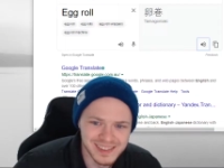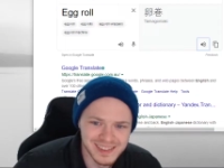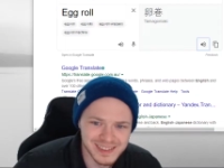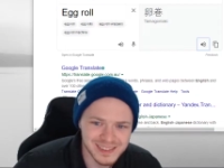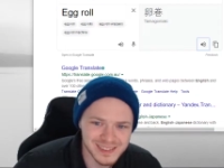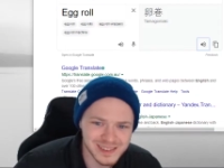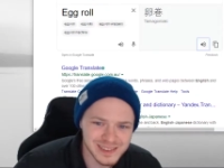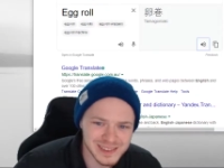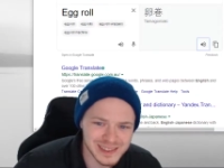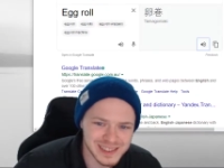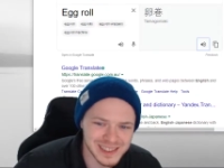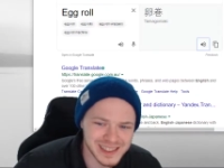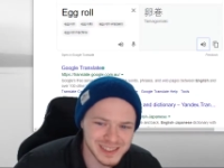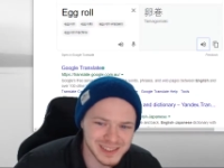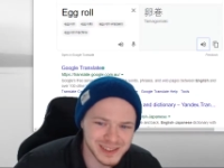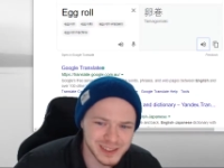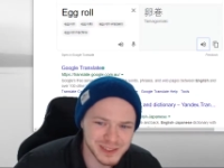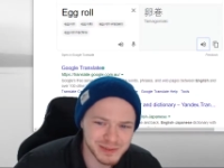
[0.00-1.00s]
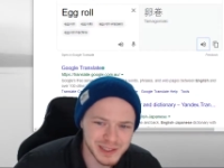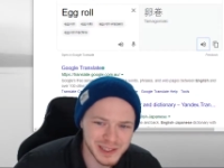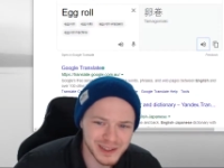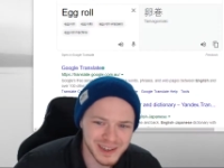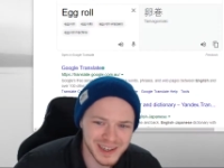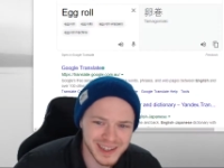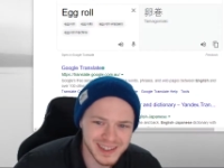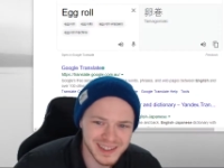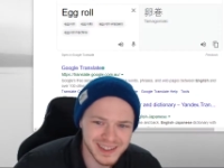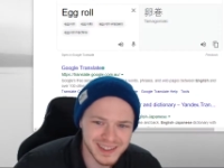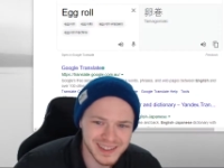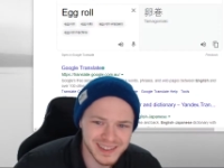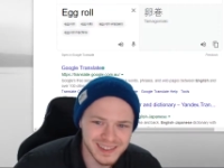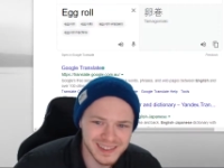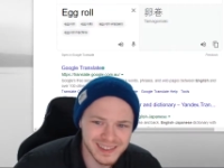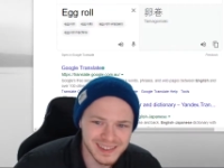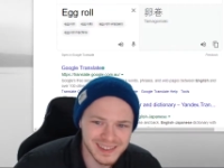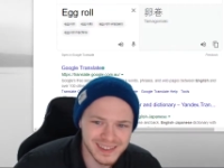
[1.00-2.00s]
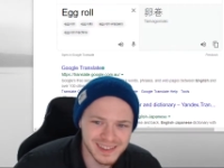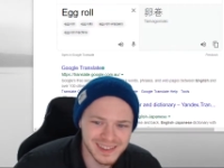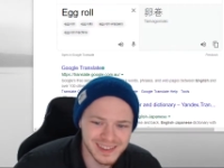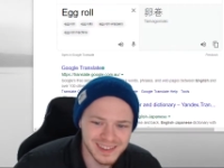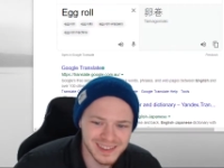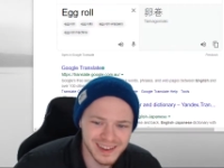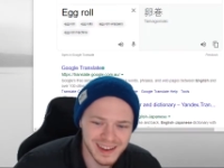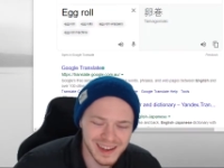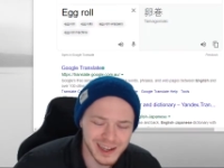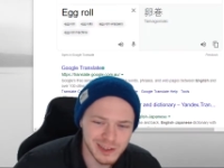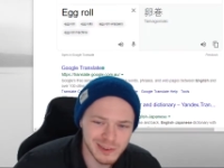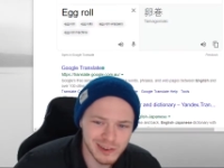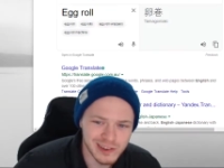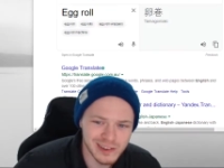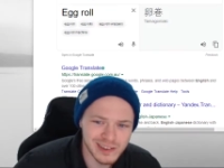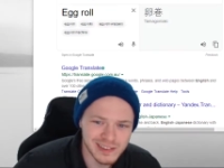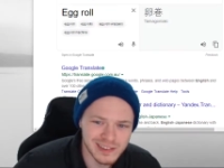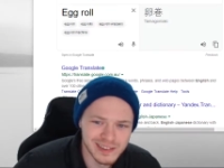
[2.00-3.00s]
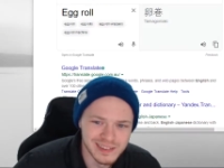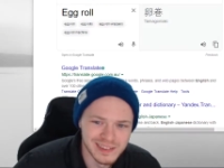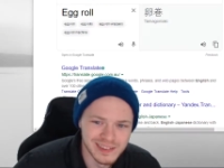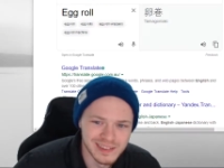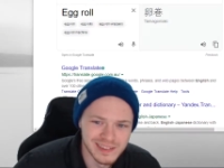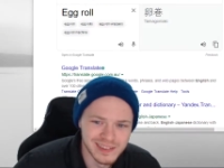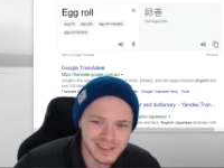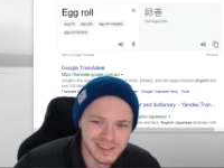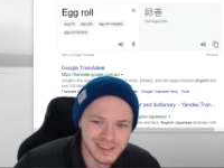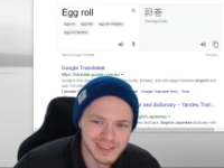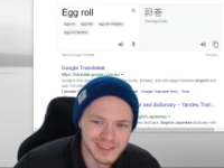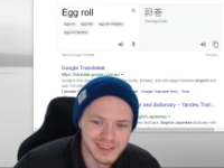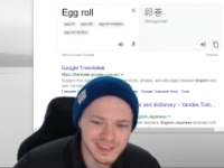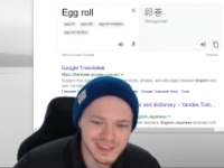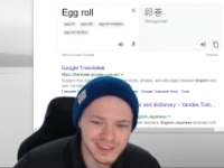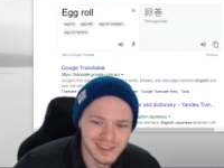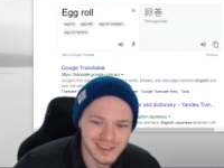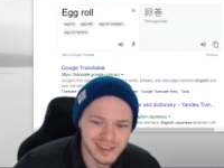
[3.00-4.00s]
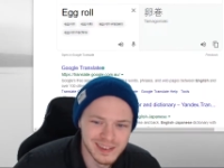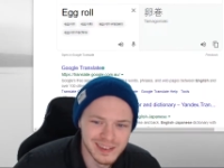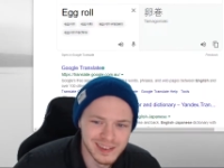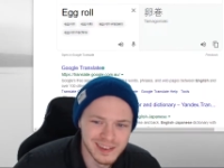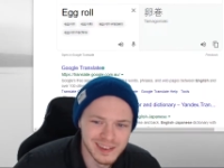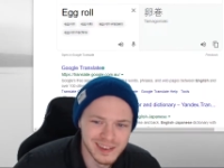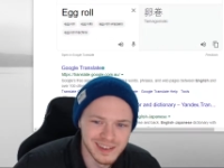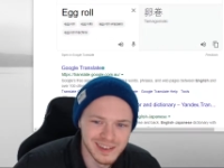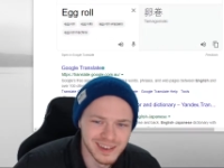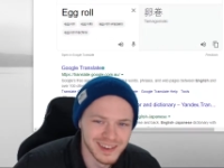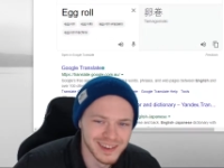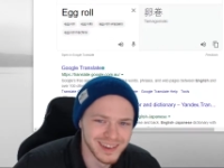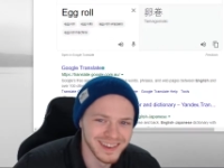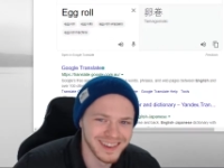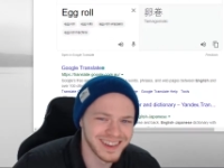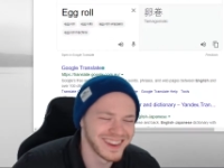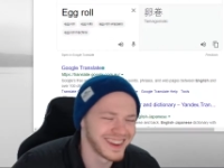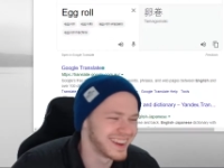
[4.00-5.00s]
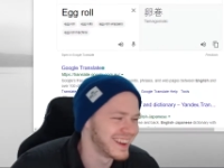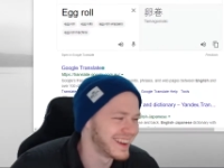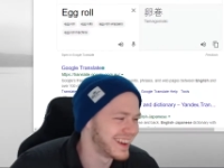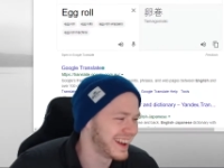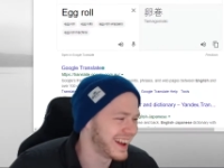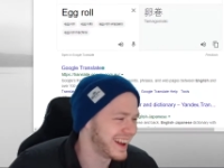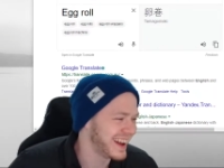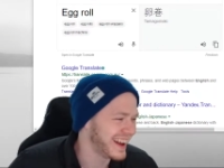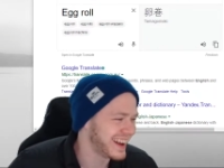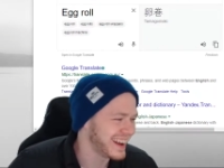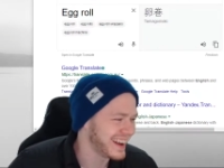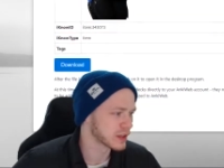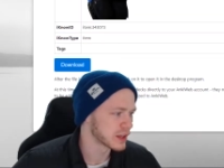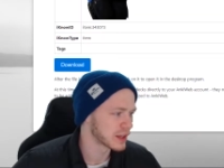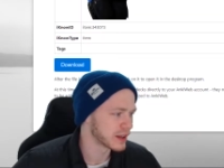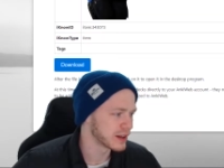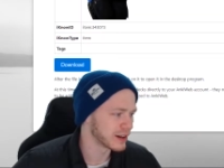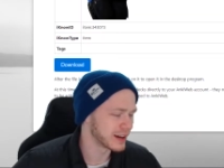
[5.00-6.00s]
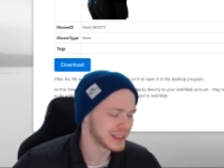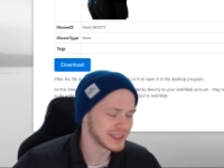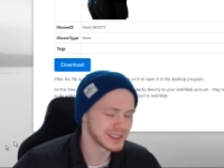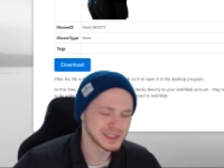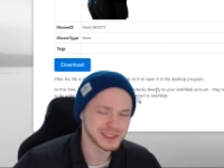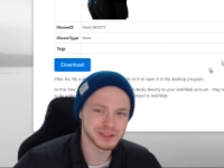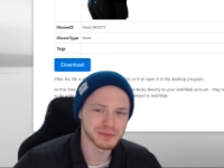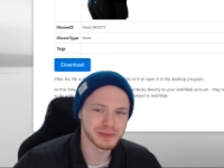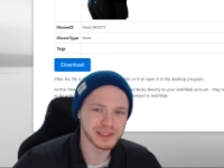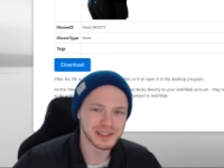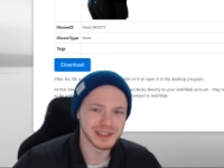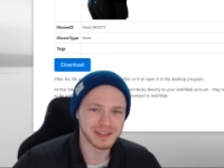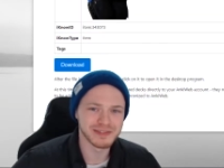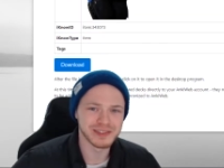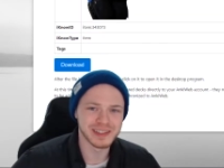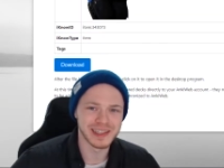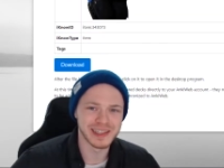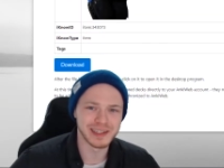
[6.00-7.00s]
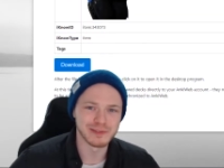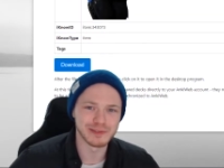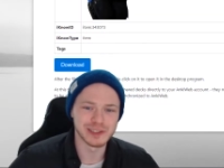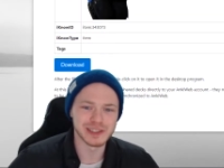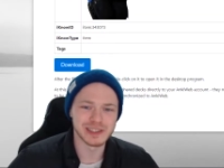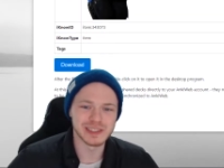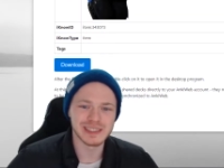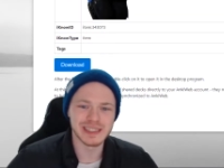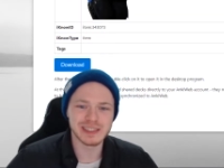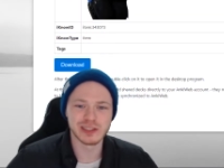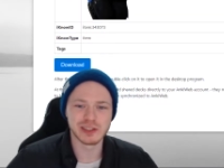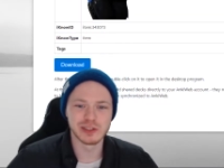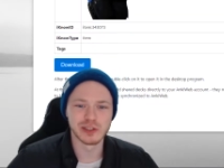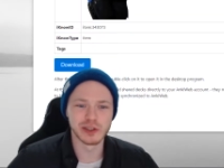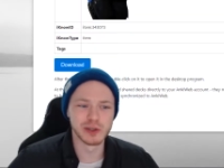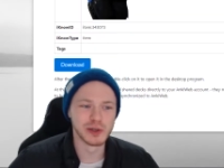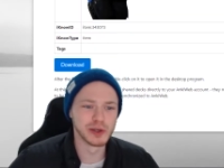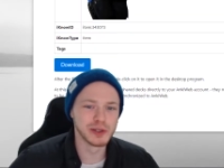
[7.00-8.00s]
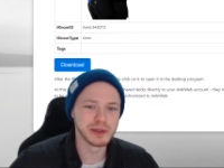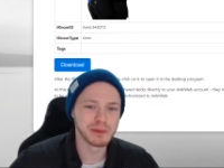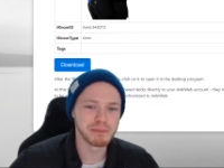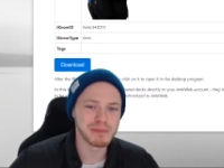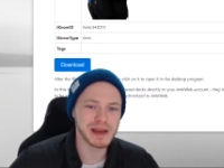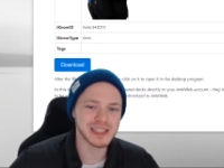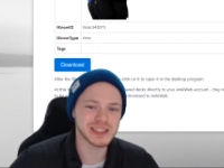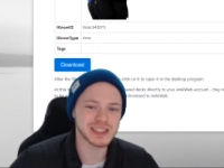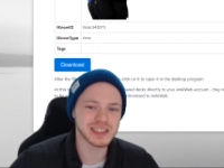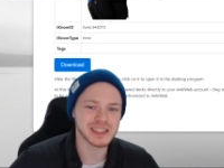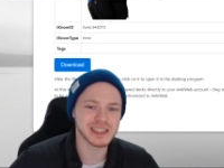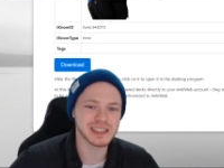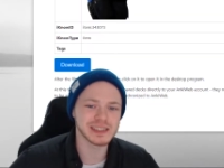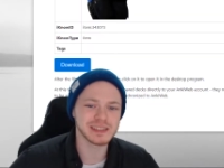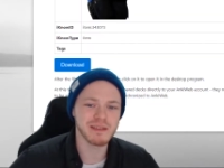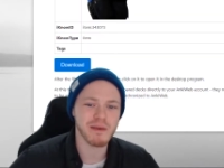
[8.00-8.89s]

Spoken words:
Let's look at my great card. Egg roll. Tamago maki. Alright, that should be enough for languages. Let's do medicine.